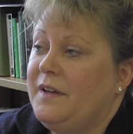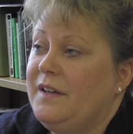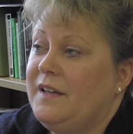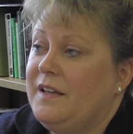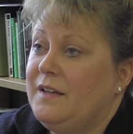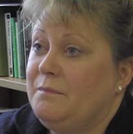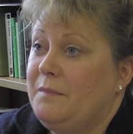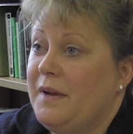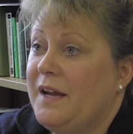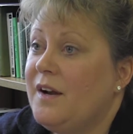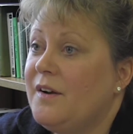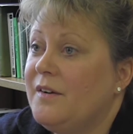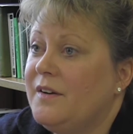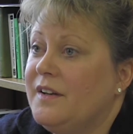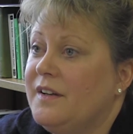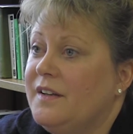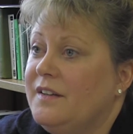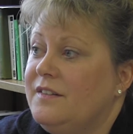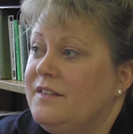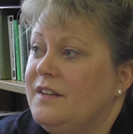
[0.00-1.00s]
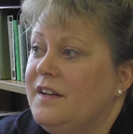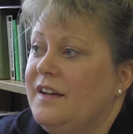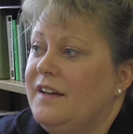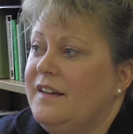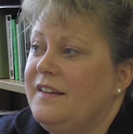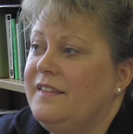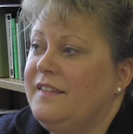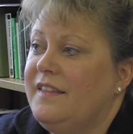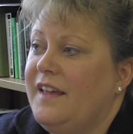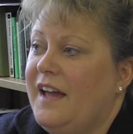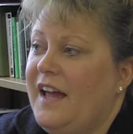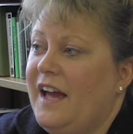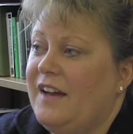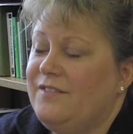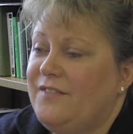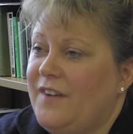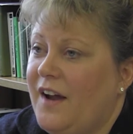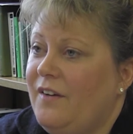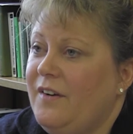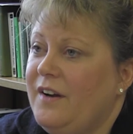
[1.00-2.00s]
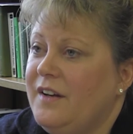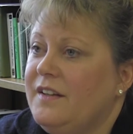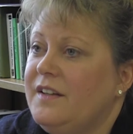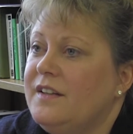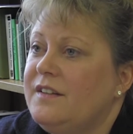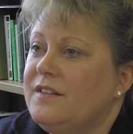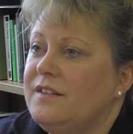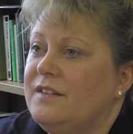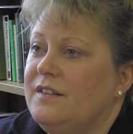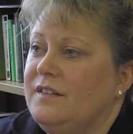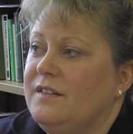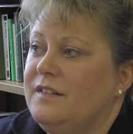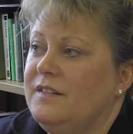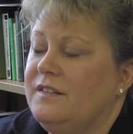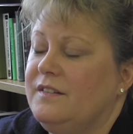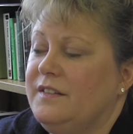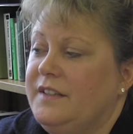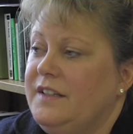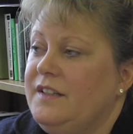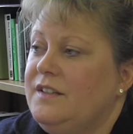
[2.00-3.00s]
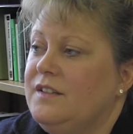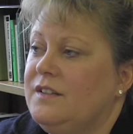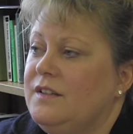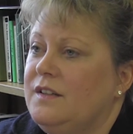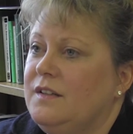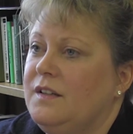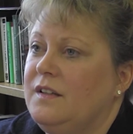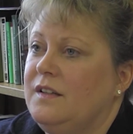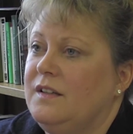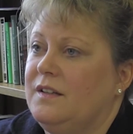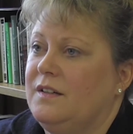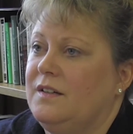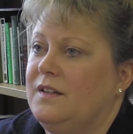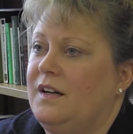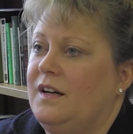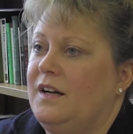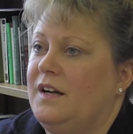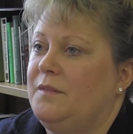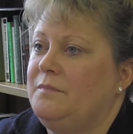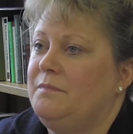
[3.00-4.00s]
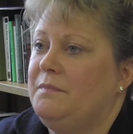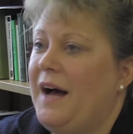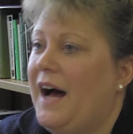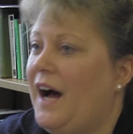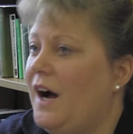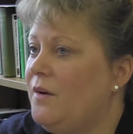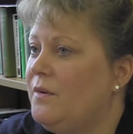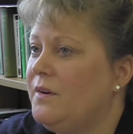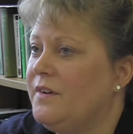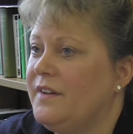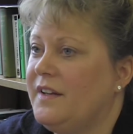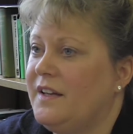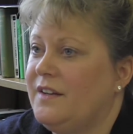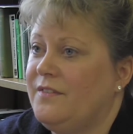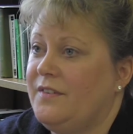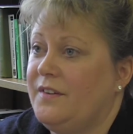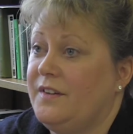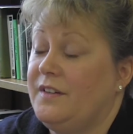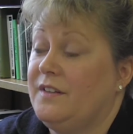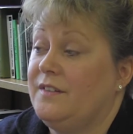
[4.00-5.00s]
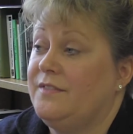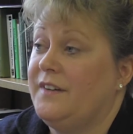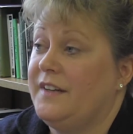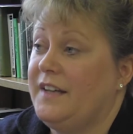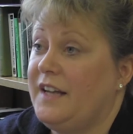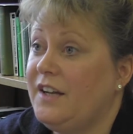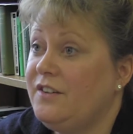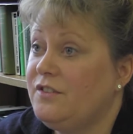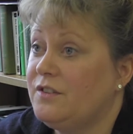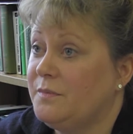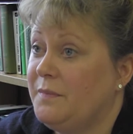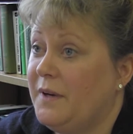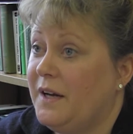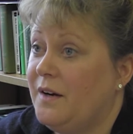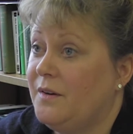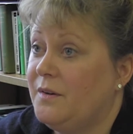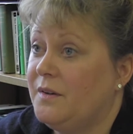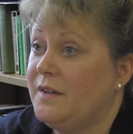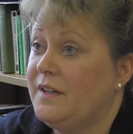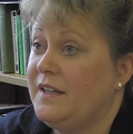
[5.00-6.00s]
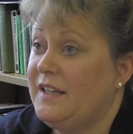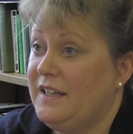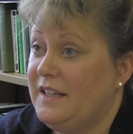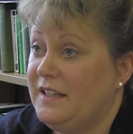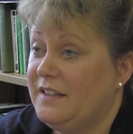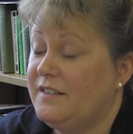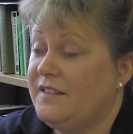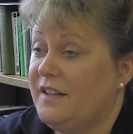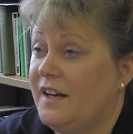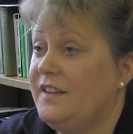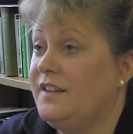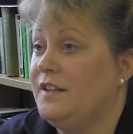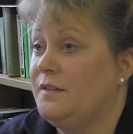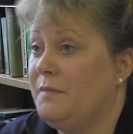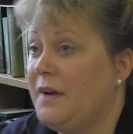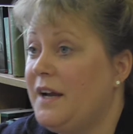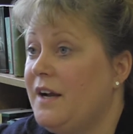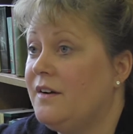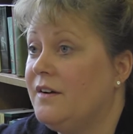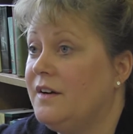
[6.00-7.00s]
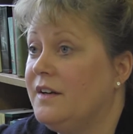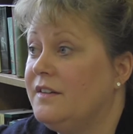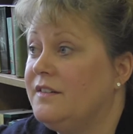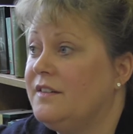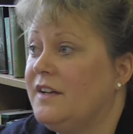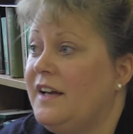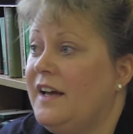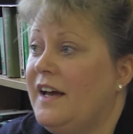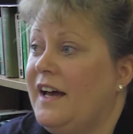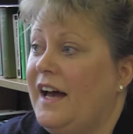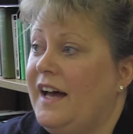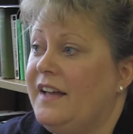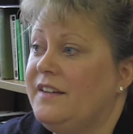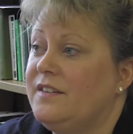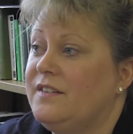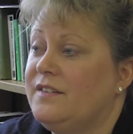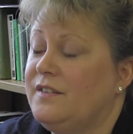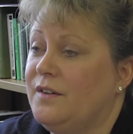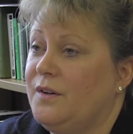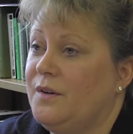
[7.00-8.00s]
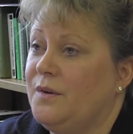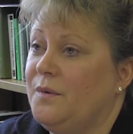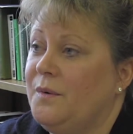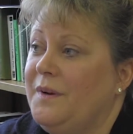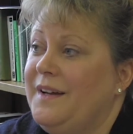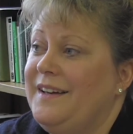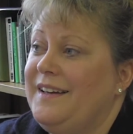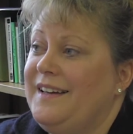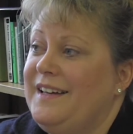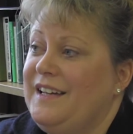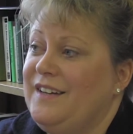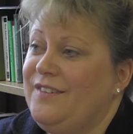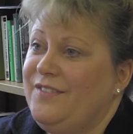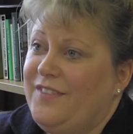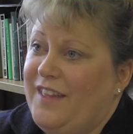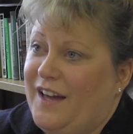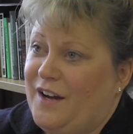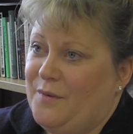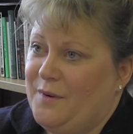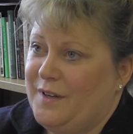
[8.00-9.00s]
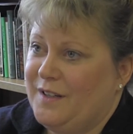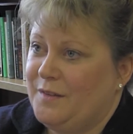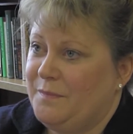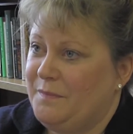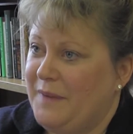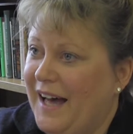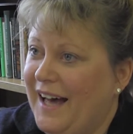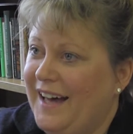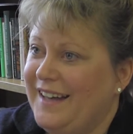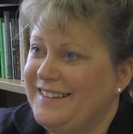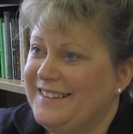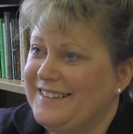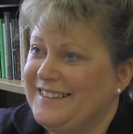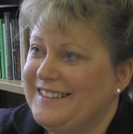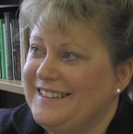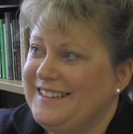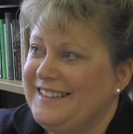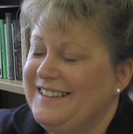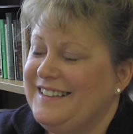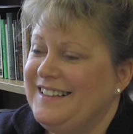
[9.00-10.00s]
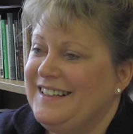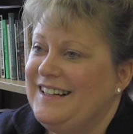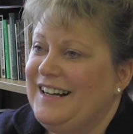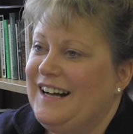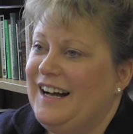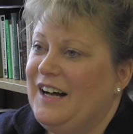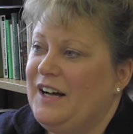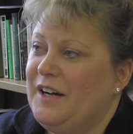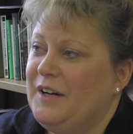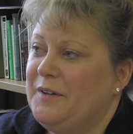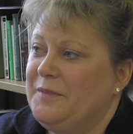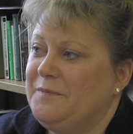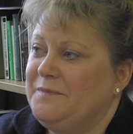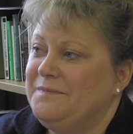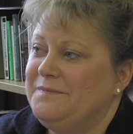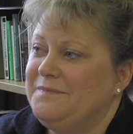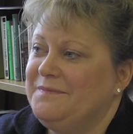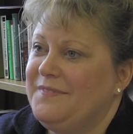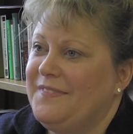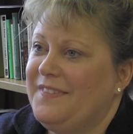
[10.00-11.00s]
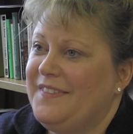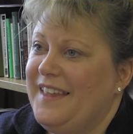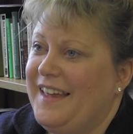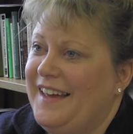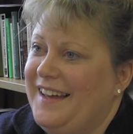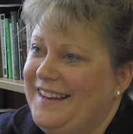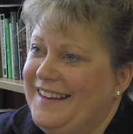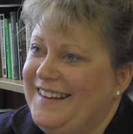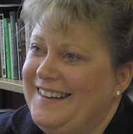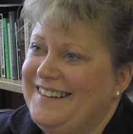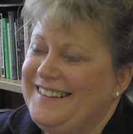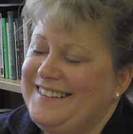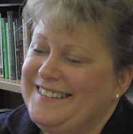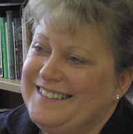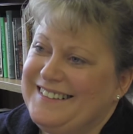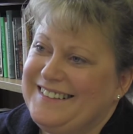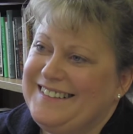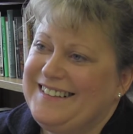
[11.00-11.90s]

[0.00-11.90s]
in marriage, they had very little legal power, they had very little financial power inside their marriage. And so if that went badly, then,